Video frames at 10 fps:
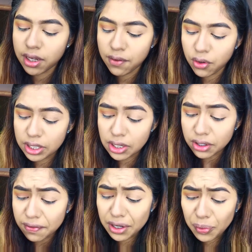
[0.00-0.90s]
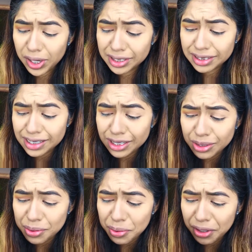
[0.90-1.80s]
Even though I doubt you're gonna watch this,
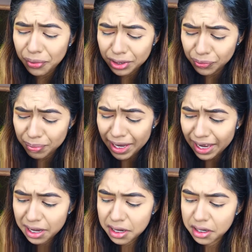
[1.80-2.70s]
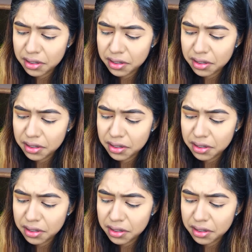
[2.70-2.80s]
because what do you want with me?